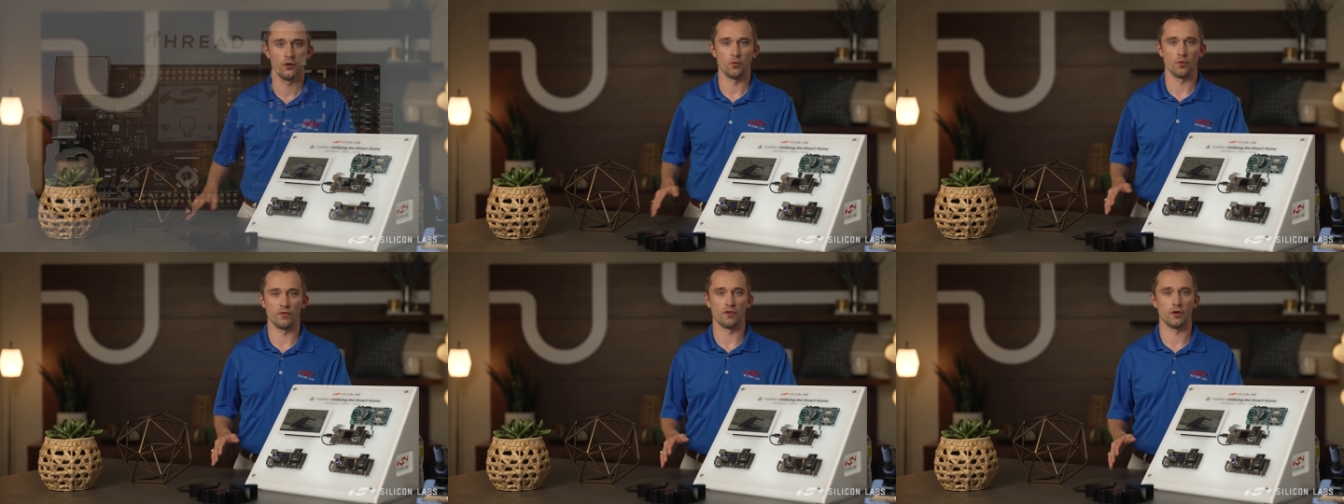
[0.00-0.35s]

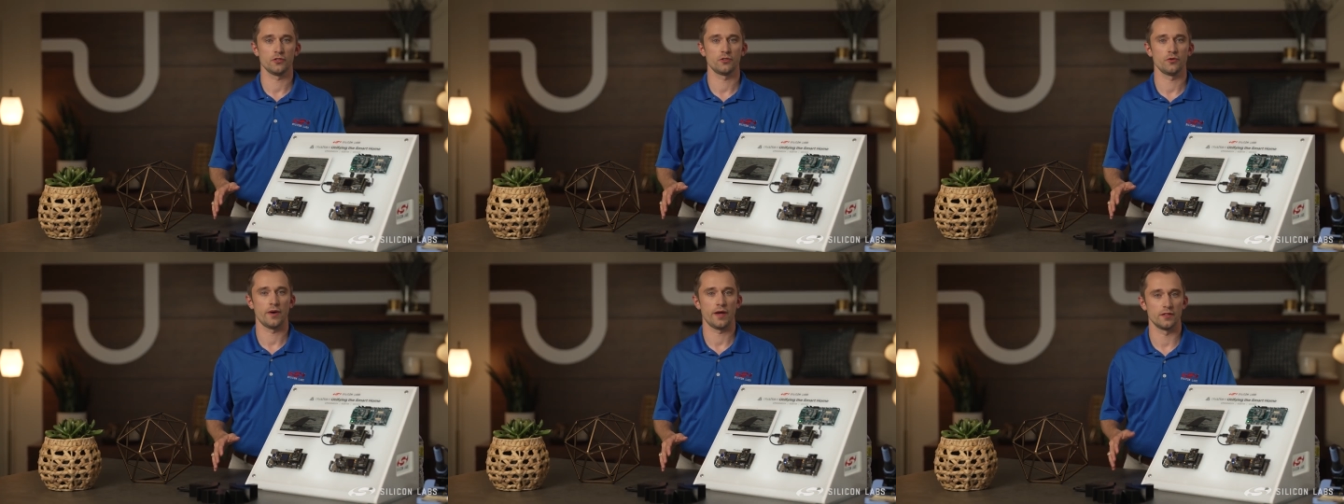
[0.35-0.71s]
We've
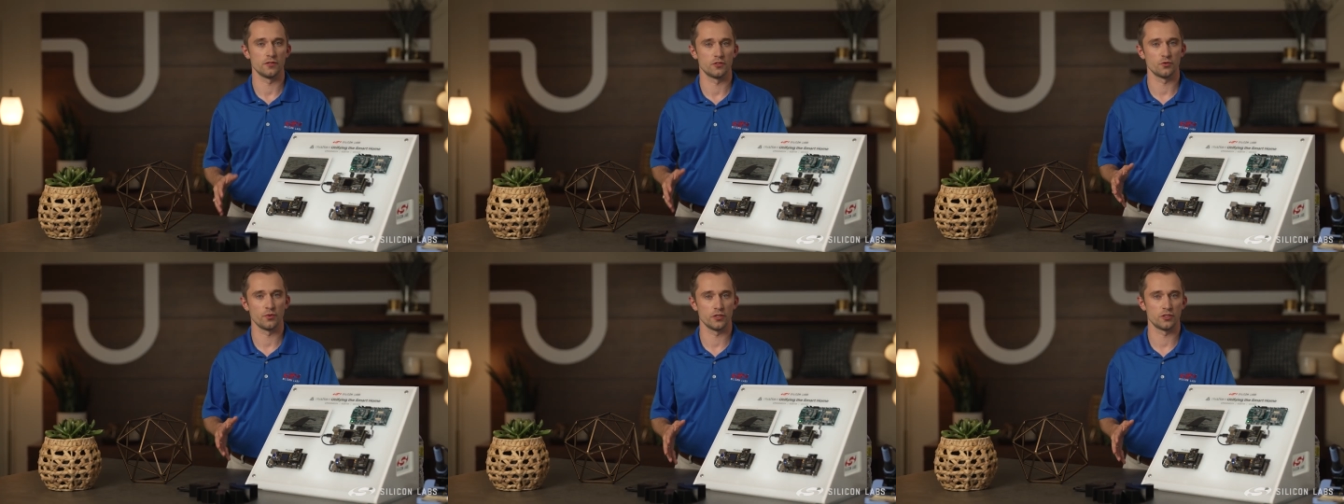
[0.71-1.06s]
also
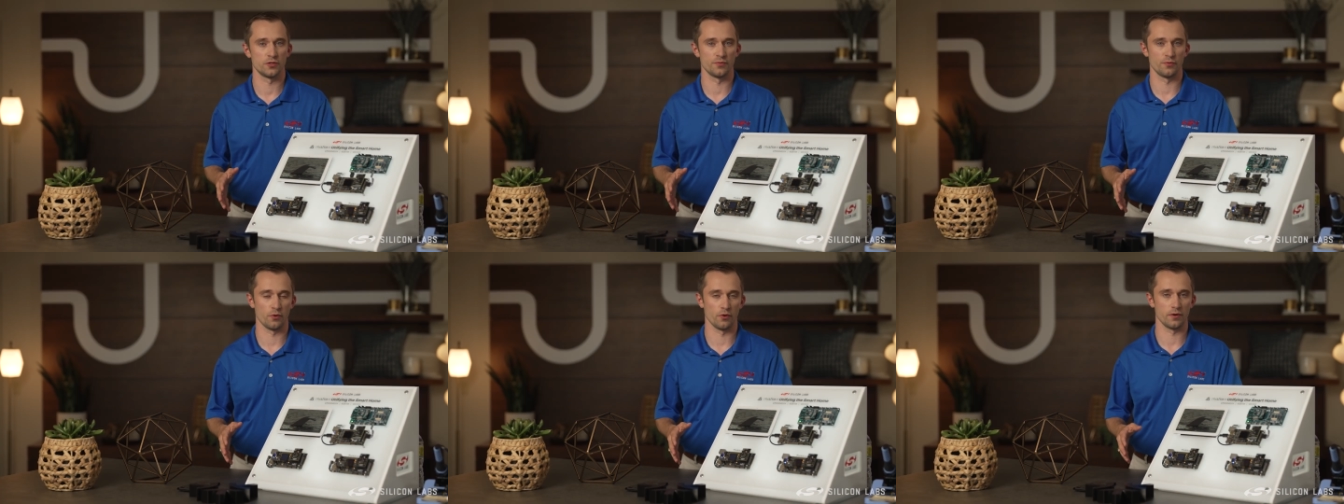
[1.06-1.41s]
added switch
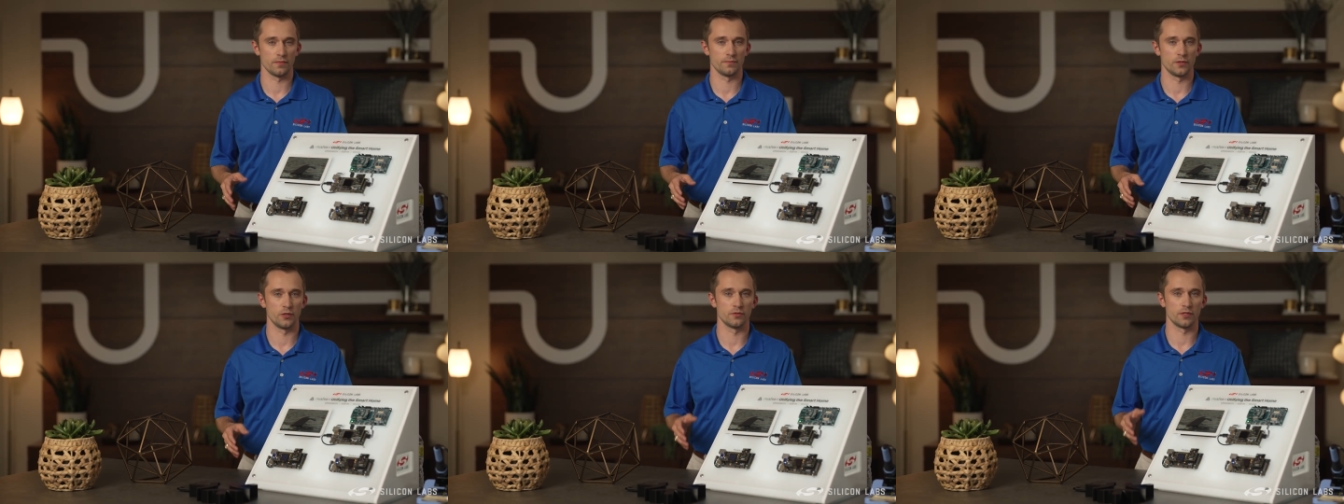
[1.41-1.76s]

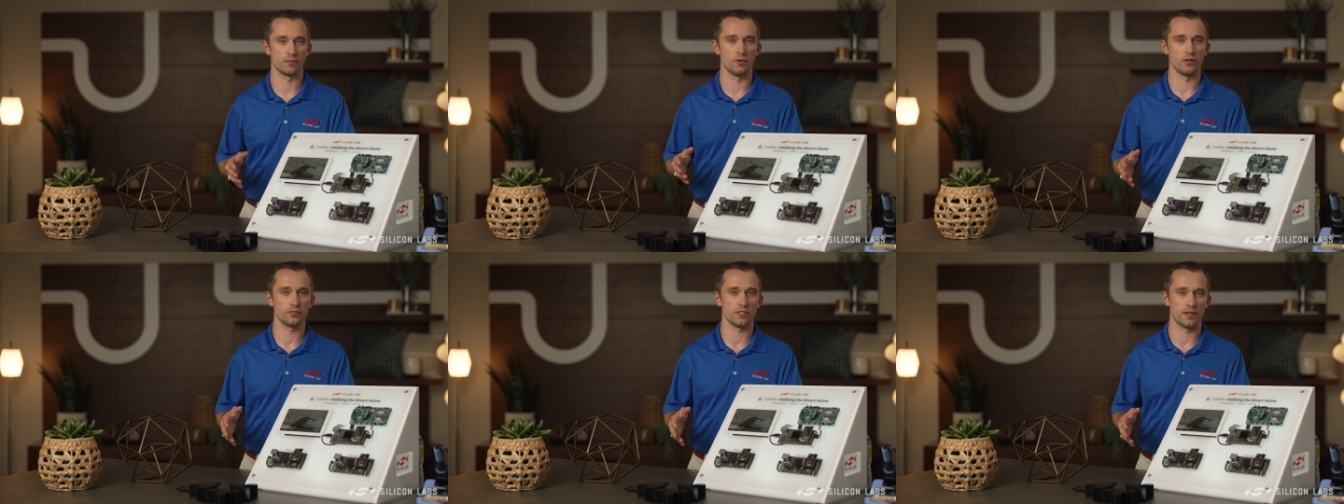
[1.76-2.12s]
support using
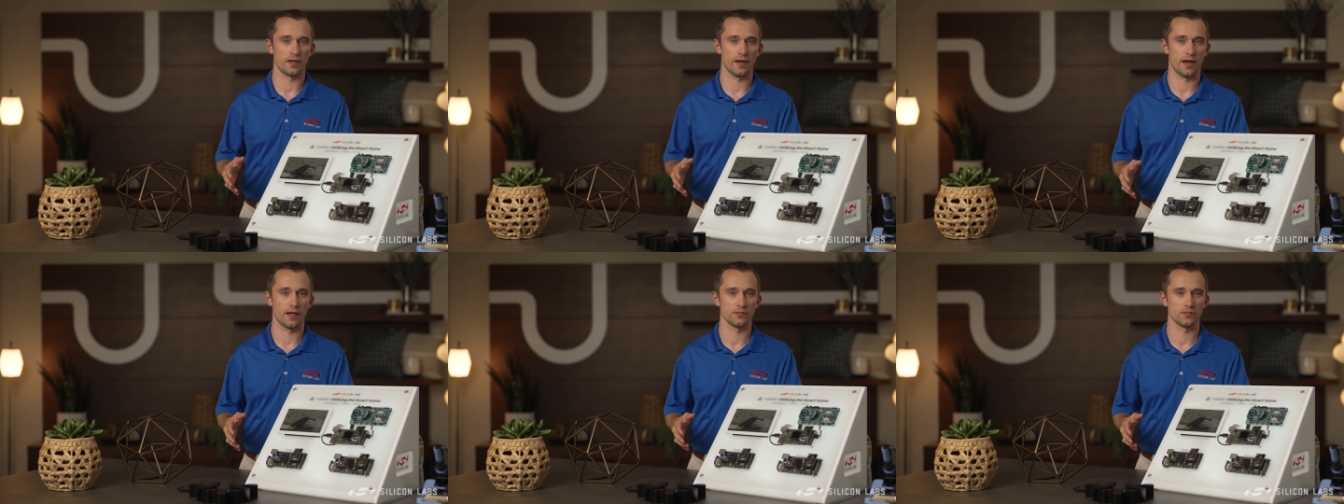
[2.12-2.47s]

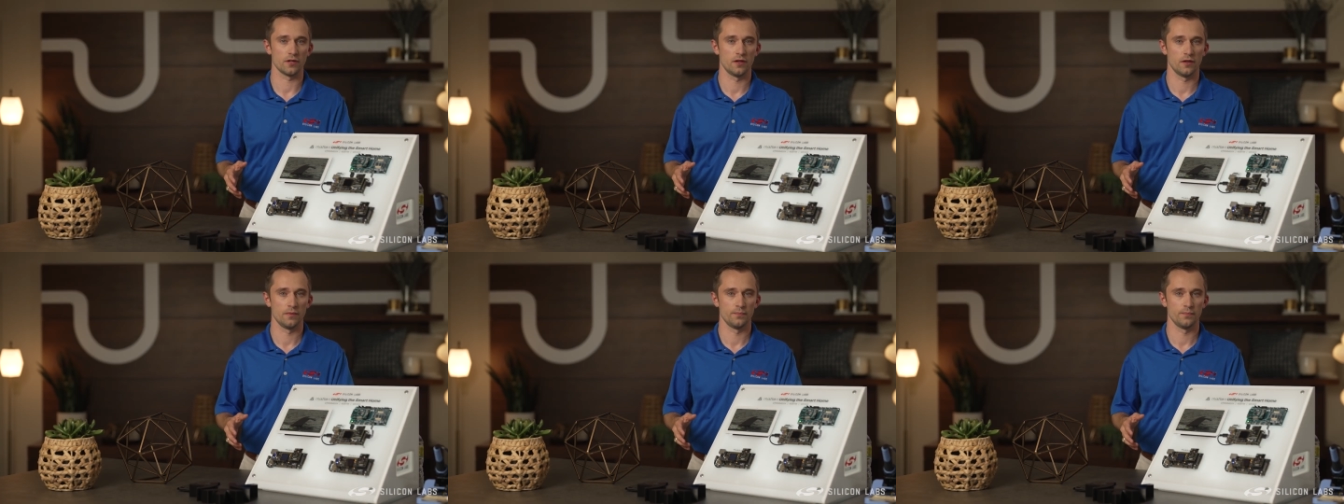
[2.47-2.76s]
multicast,